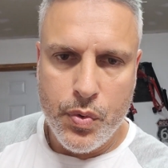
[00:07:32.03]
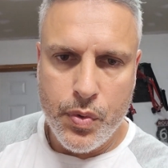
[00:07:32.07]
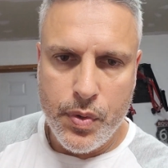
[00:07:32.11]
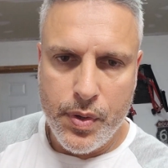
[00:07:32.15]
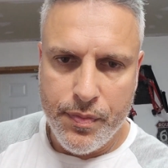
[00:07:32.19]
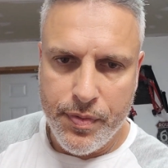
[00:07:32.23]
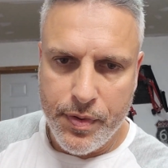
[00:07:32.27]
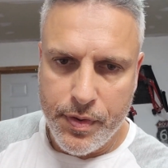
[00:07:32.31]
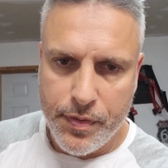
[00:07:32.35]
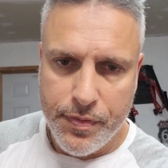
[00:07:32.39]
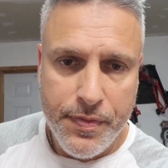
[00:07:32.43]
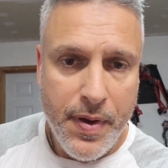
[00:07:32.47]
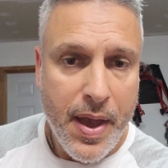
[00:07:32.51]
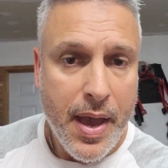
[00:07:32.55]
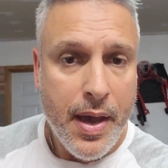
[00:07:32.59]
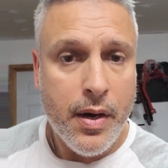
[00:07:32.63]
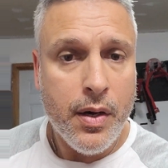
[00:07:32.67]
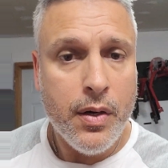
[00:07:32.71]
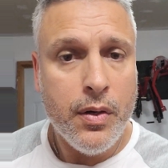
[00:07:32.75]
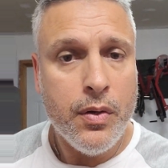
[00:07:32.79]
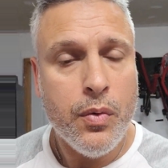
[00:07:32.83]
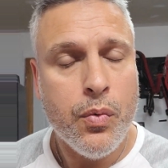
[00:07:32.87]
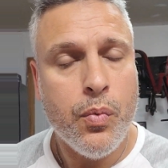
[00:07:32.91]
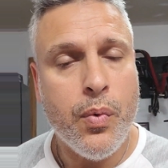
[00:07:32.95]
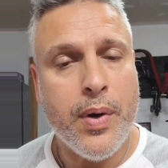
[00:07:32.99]
if you
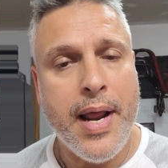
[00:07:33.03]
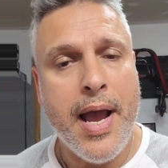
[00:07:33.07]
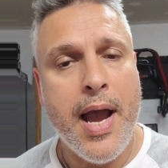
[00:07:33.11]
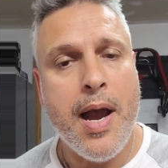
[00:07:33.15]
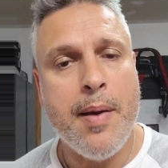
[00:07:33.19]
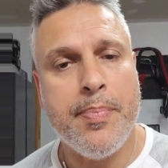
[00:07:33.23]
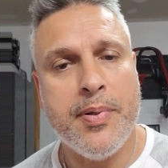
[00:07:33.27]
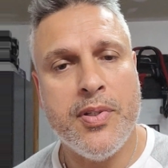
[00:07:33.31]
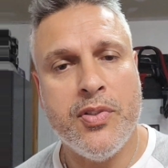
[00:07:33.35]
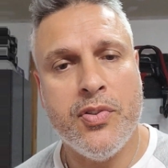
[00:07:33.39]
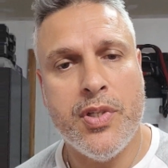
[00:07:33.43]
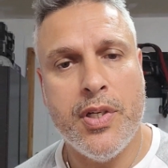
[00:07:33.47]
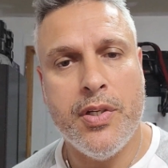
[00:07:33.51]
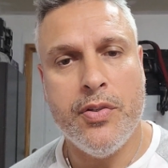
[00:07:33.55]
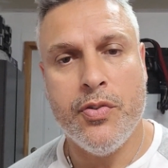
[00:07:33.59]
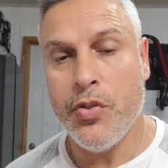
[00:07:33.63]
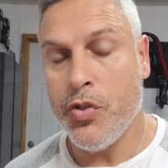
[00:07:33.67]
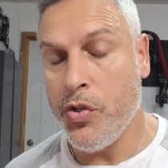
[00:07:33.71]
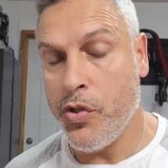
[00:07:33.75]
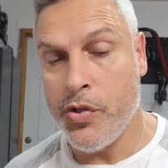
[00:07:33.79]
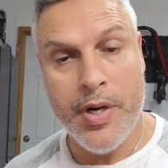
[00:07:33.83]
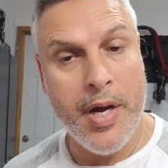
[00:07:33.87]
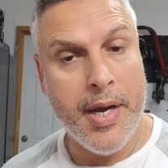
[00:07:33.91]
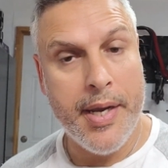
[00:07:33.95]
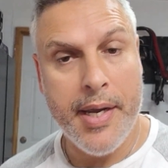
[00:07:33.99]
fail, what happens is
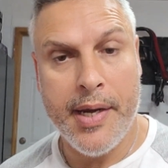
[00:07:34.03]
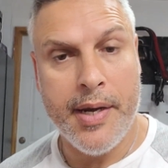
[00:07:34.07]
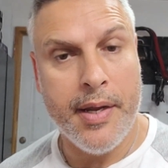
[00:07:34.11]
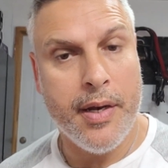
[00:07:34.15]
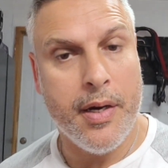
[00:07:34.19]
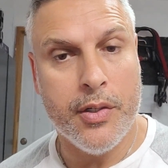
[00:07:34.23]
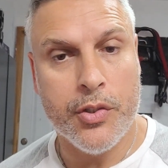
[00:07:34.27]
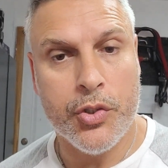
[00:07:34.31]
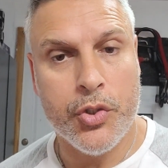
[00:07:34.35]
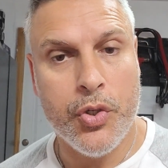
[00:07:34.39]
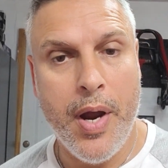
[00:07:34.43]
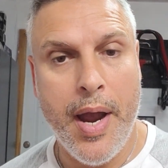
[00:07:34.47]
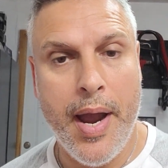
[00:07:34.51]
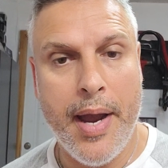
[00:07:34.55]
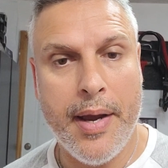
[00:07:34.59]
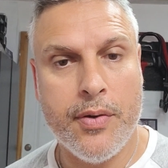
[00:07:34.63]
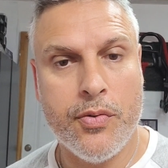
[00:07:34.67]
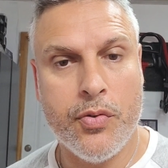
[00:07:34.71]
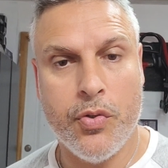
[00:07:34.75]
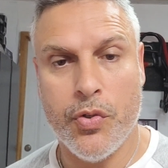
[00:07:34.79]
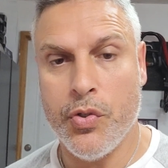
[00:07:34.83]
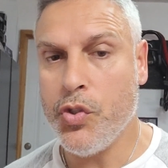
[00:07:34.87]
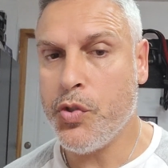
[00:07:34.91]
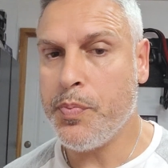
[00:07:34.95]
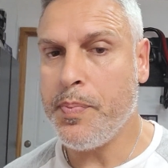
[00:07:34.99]
you're not getting on track.
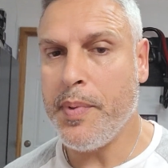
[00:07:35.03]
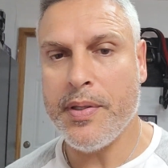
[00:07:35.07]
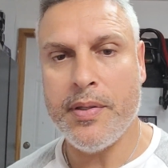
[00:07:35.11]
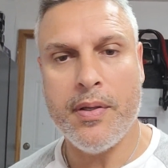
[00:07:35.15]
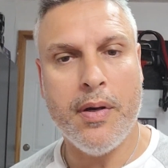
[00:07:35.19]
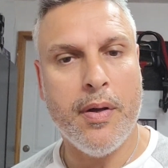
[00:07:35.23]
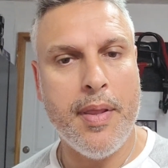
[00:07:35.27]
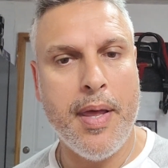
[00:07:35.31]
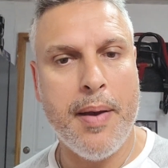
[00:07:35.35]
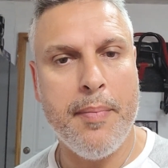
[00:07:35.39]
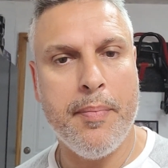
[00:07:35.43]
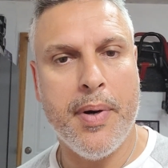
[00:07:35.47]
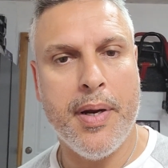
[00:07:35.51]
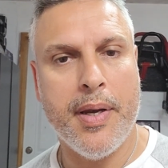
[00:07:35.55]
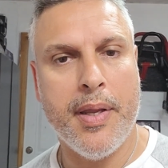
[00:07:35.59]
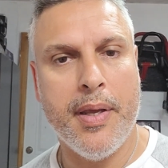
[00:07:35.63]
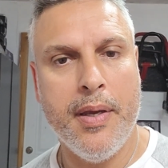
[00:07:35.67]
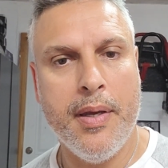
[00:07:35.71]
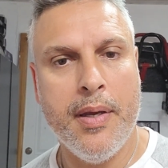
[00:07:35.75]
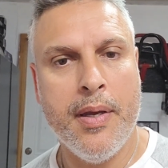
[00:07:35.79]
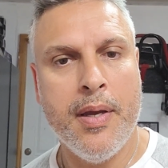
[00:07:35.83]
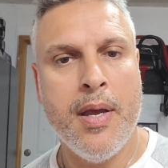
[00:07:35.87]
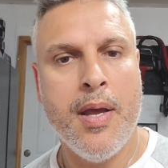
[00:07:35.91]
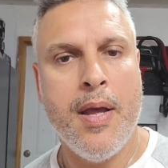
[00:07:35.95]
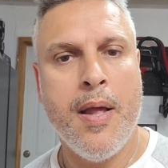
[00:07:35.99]
So you spent all that
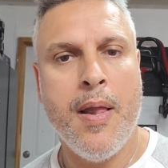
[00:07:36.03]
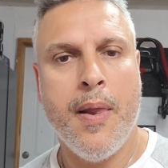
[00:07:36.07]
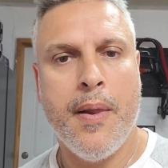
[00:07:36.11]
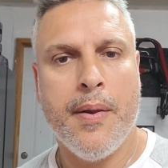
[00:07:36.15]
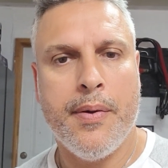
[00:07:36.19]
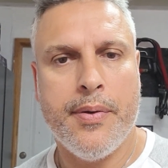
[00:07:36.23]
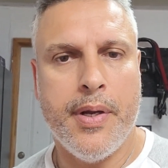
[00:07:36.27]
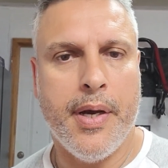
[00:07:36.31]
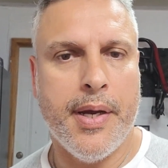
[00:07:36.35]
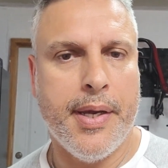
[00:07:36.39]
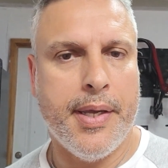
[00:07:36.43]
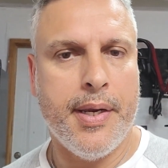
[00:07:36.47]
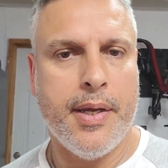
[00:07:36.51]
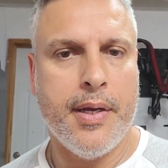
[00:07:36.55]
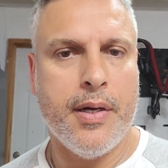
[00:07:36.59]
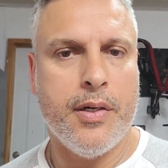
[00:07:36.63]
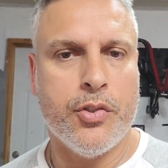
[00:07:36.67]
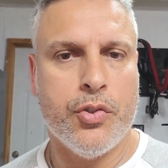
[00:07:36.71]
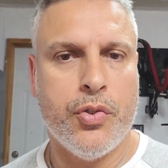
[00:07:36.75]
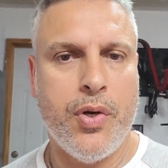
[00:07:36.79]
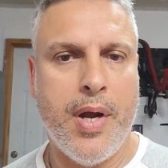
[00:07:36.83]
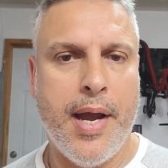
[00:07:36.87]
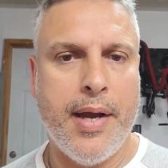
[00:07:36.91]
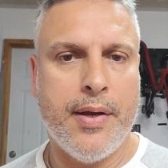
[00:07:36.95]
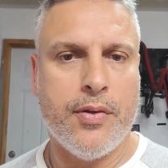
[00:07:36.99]
money not getting on
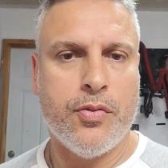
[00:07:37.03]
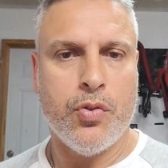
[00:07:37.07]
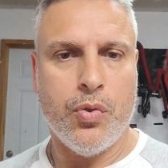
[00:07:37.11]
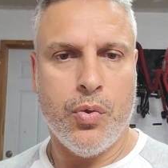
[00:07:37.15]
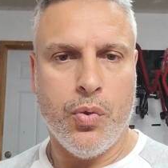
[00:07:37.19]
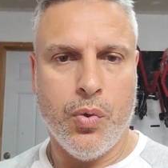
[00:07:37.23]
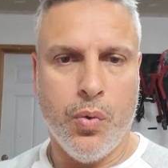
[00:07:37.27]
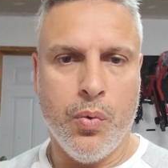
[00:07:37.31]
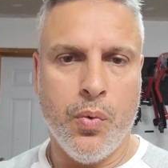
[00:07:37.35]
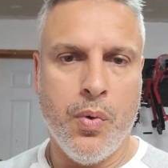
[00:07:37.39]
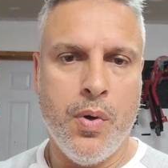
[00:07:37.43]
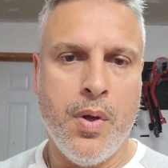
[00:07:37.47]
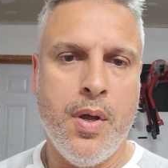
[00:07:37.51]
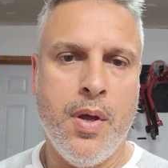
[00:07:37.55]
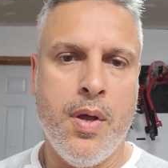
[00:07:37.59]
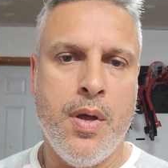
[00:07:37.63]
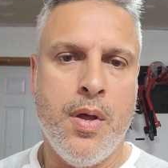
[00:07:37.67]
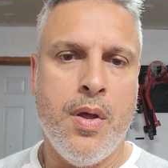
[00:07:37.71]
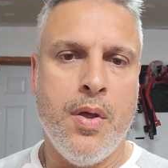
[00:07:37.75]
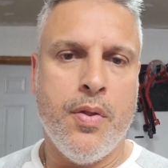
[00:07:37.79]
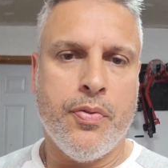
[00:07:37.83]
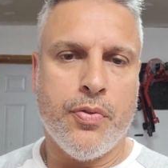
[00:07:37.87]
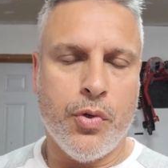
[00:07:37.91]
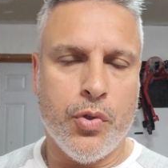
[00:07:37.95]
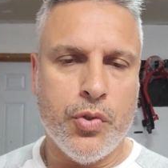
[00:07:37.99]
track. So
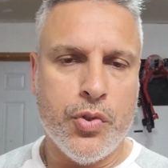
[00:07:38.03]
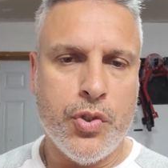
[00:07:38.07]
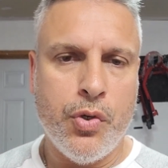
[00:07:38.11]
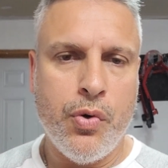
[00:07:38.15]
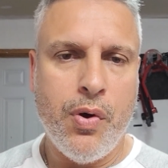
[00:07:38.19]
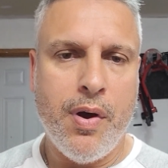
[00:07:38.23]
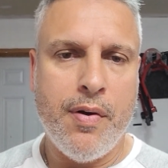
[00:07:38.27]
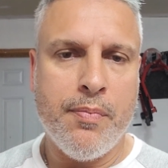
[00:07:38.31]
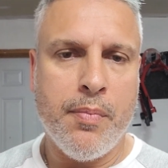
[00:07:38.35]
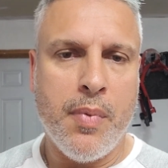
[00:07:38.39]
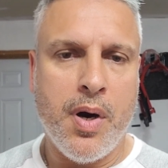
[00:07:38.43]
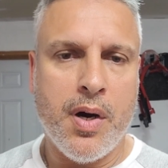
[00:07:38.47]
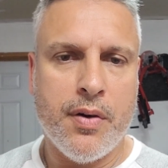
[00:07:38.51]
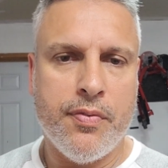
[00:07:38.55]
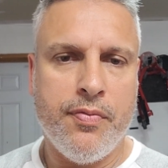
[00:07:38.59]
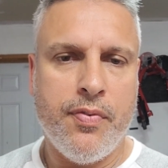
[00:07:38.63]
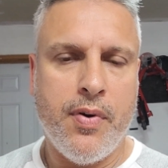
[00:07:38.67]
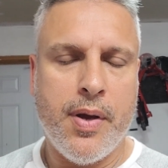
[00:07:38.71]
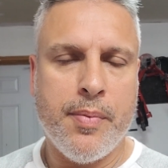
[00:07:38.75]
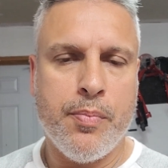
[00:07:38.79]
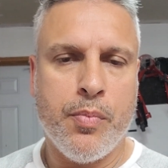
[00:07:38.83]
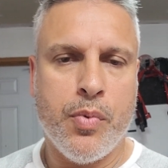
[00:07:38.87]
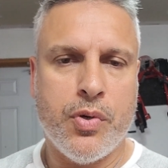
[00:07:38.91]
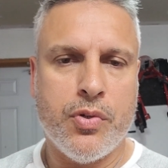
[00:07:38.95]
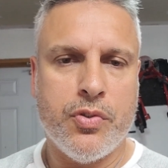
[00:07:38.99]
those of you who have
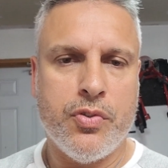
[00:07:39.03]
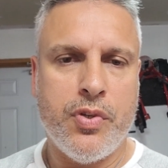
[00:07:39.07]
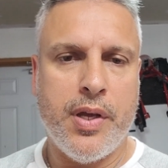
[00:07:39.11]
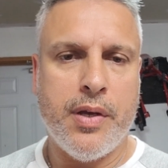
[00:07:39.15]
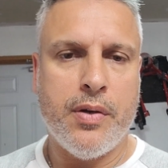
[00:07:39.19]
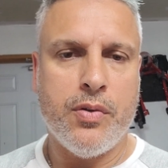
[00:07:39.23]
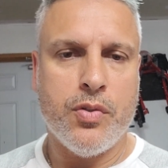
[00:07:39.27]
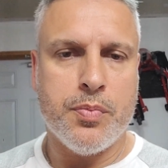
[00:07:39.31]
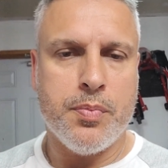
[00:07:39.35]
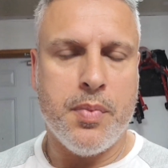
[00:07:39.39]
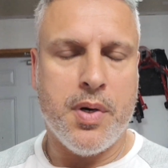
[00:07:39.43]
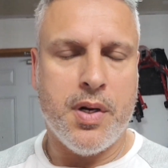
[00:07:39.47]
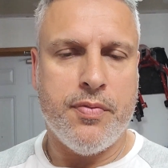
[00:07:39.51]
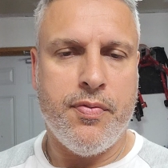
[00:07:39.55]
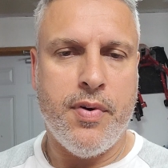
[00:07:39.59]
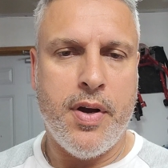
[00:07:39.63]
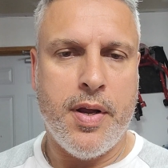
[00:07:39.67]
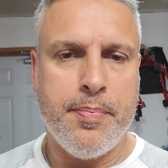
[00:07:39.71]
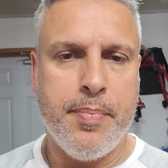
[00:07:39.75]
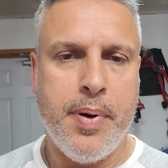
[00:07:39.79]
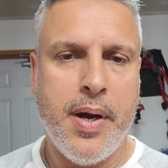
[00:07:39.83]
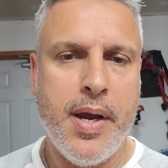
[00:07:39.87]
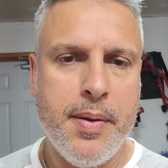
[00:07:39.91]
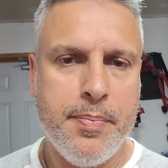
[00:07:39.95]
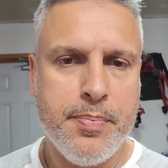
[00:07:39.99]
modified motorcycles, modified
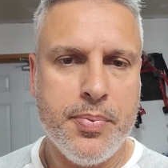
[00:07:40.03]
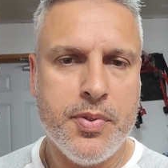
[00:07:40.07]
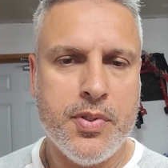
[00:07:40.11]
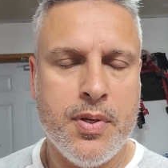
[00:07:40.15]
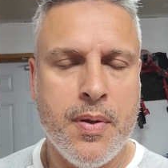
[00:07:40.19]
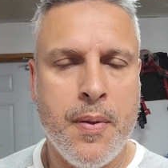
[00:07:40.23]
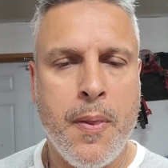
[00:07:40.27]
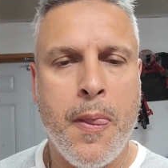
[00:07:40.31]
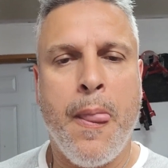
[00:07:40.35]
pipes,